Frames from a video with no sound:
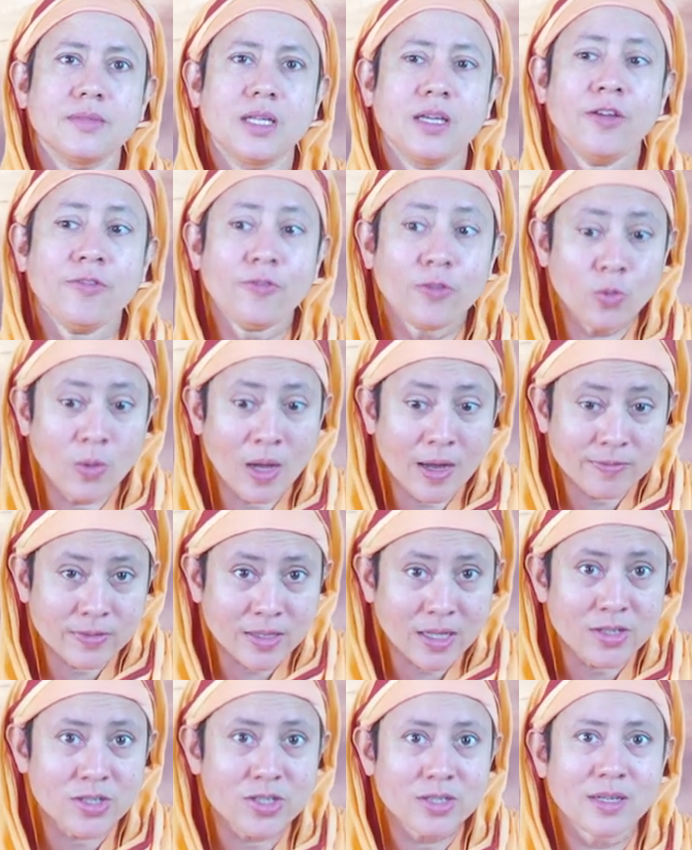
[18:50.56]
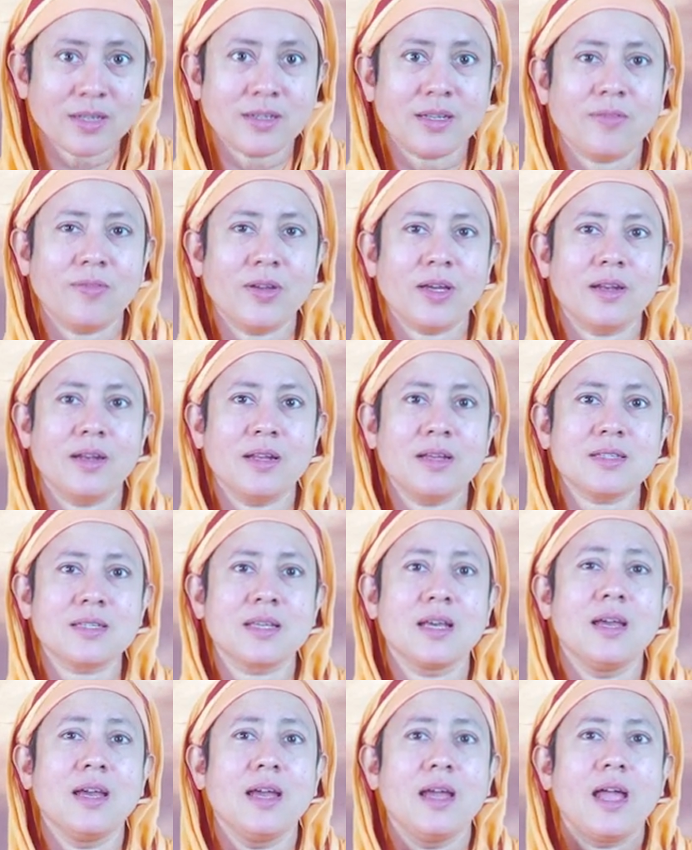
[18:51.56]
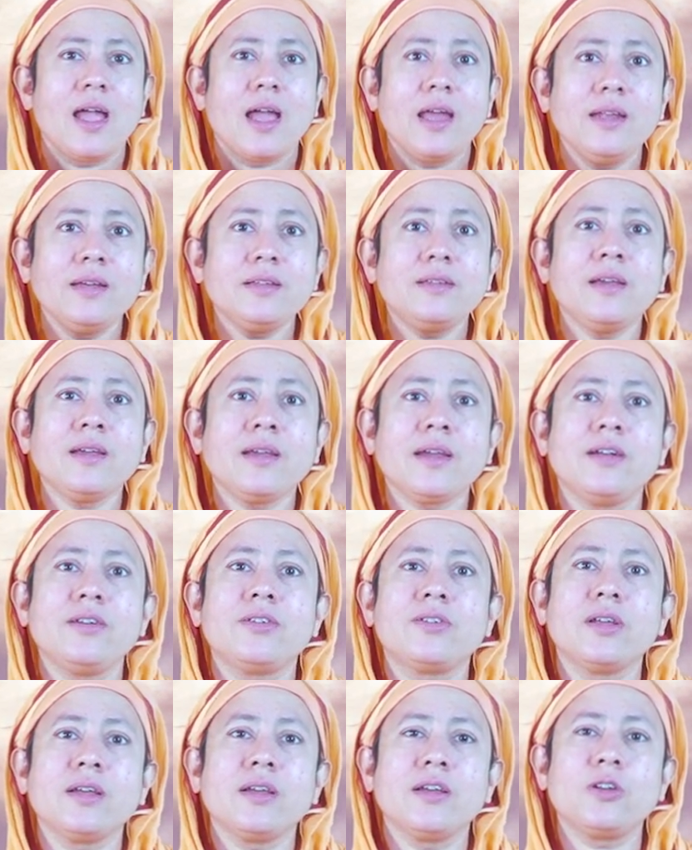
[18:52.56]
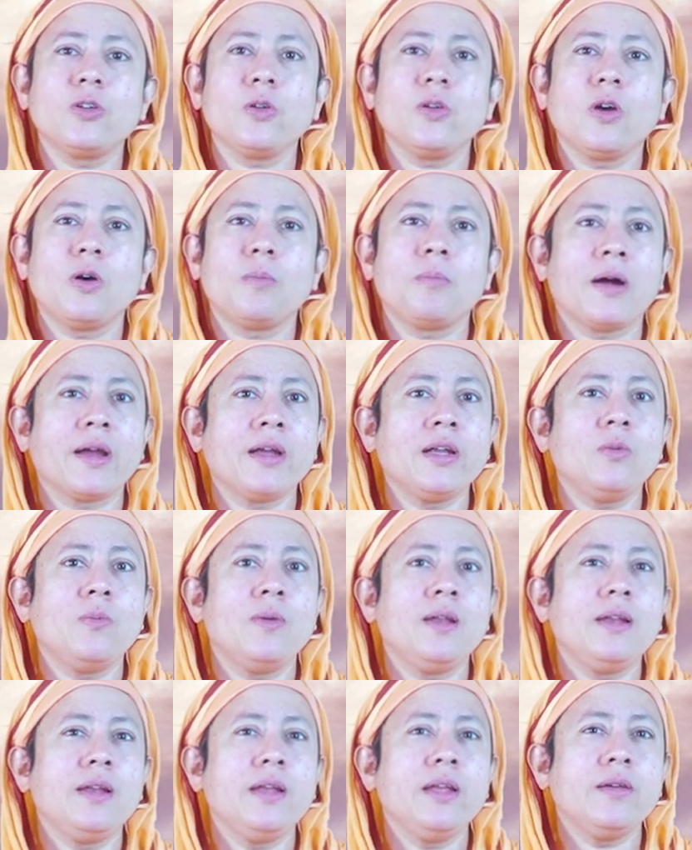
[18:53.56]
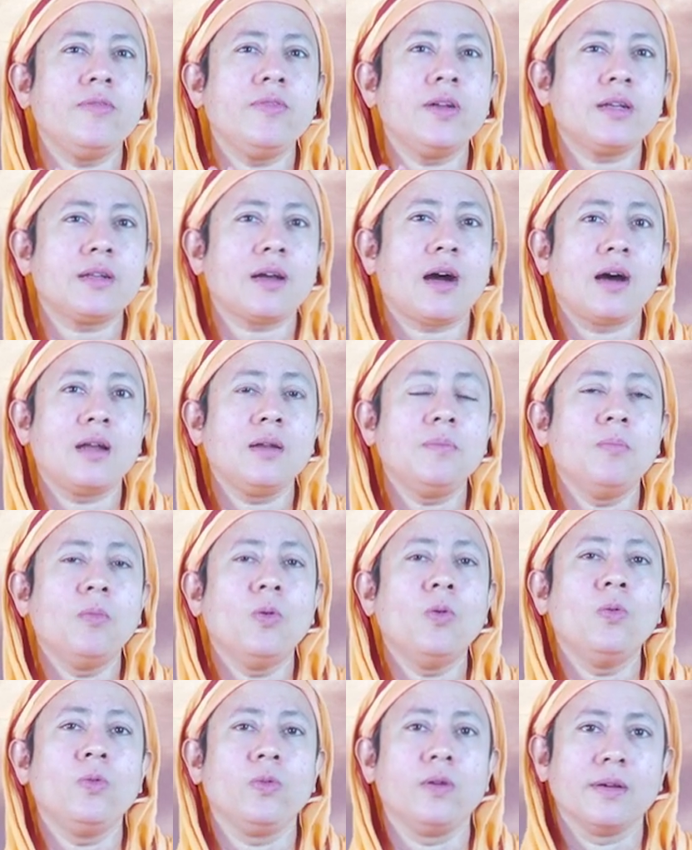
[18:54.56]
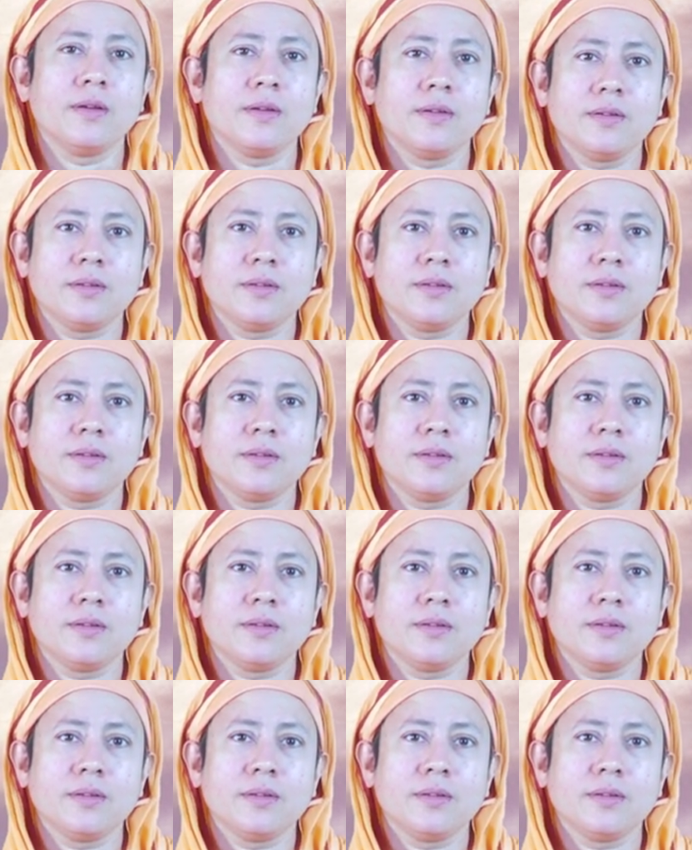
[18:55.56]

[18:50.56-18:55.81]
if you have touched that awareness, anything entering into your mind will leave it unmoved,